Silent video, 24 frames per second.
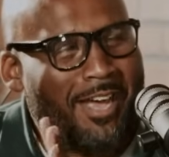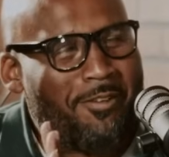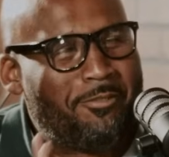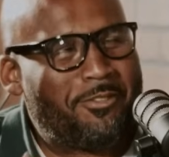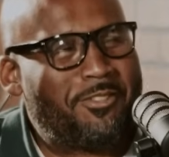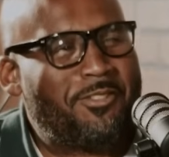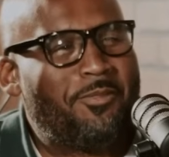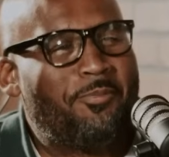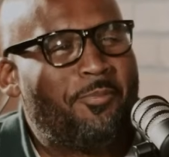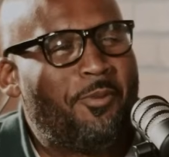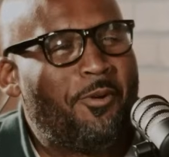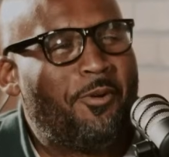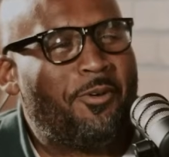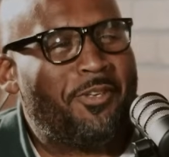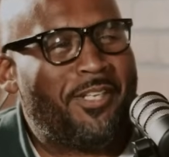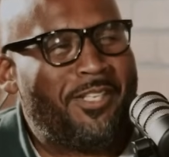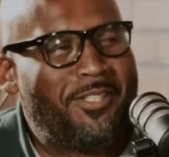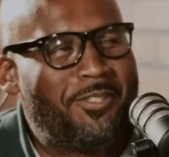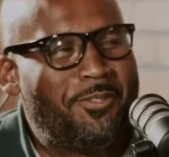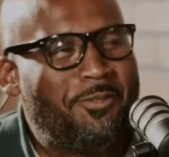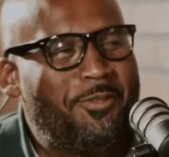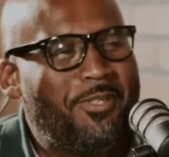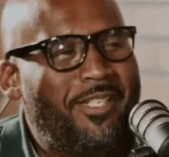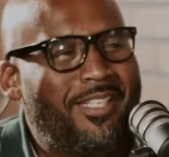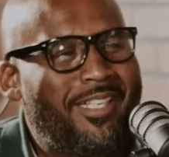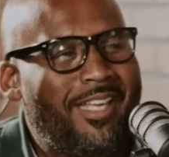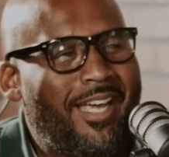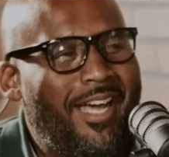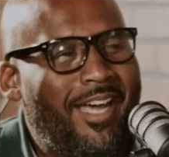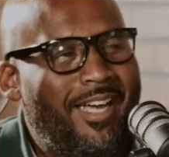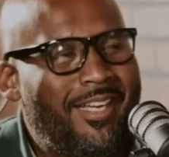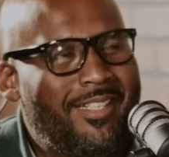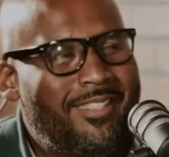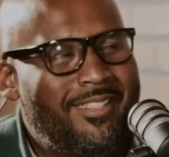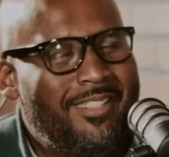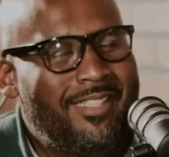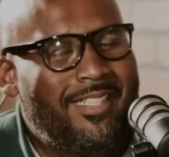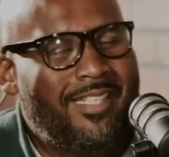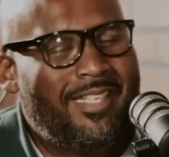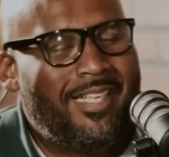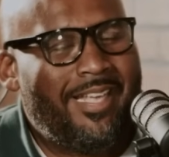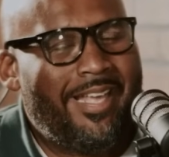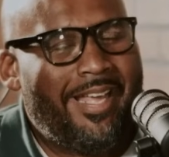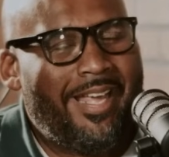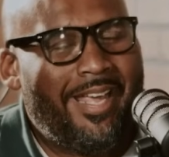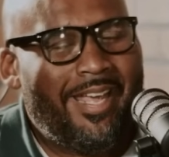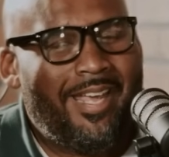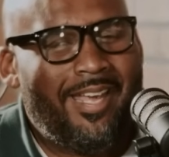was the morning duty guy.
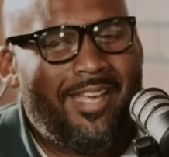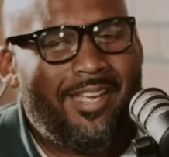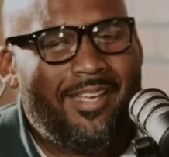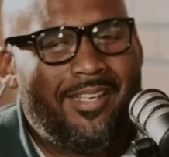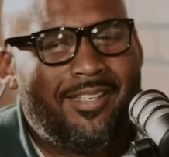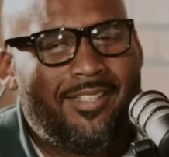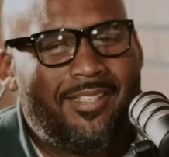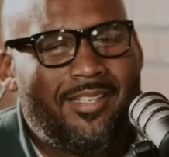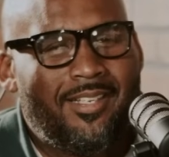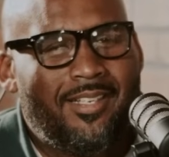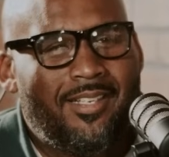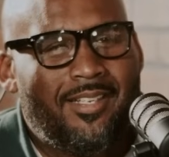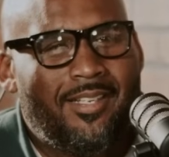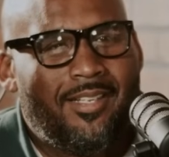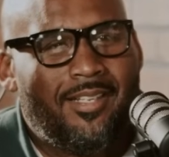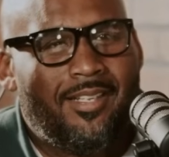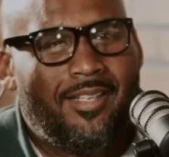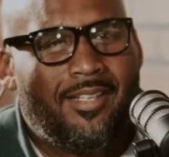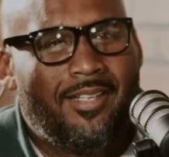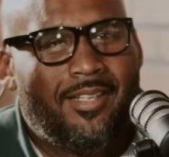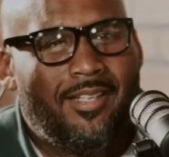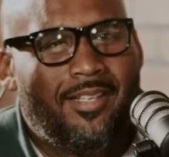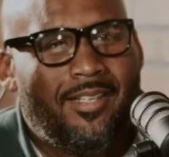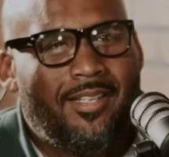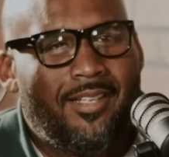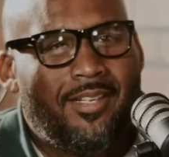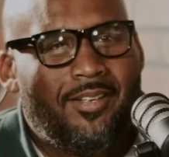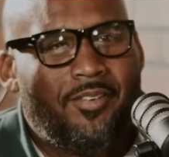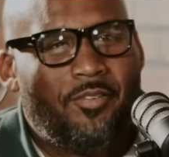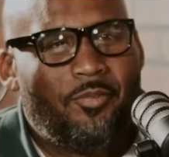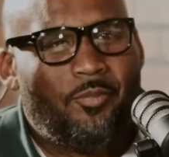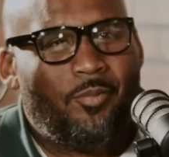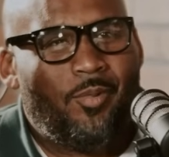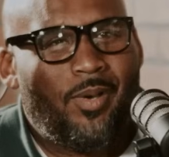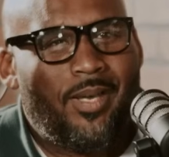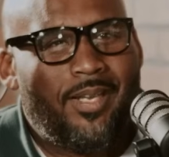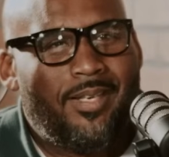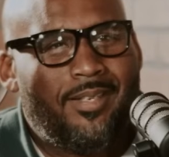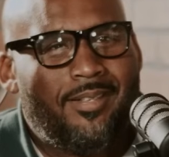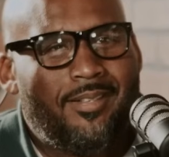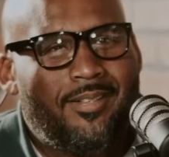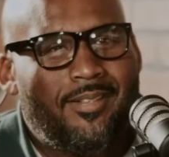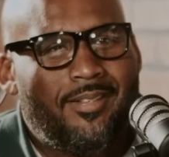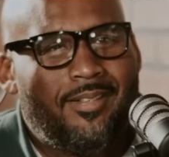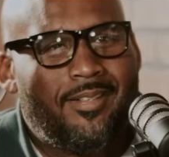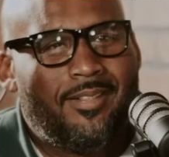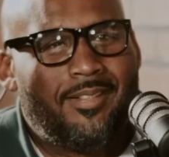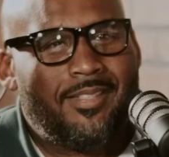And
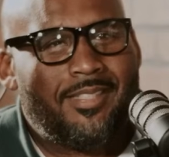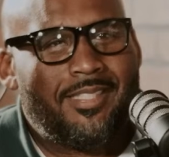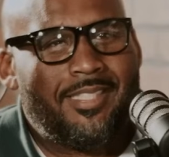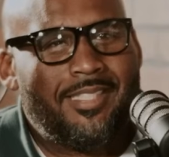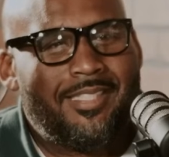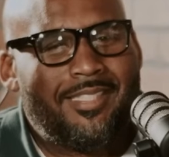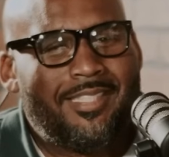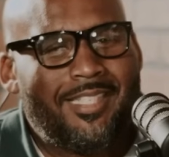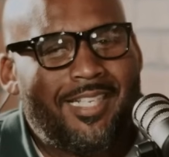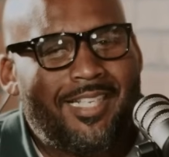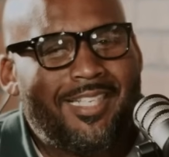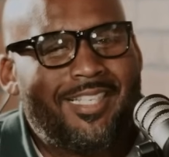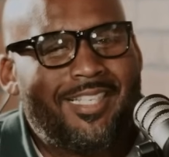when she said,